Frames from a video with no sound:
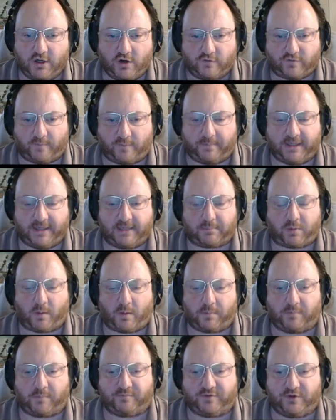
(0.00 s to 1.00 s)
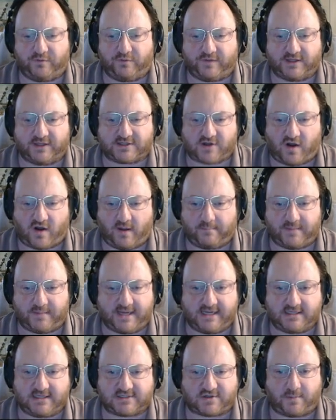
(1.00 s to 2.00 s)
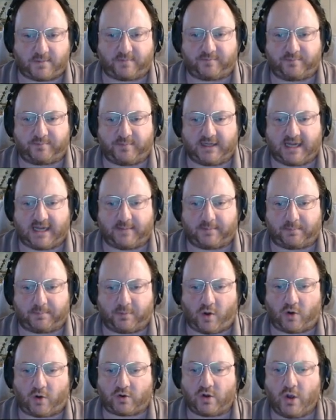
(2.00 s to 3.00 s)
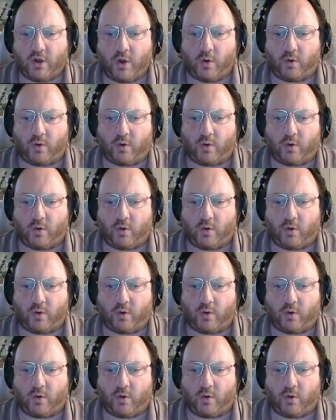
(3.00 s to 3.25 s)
from being a problem for you for the time being, to stop it from being able to block,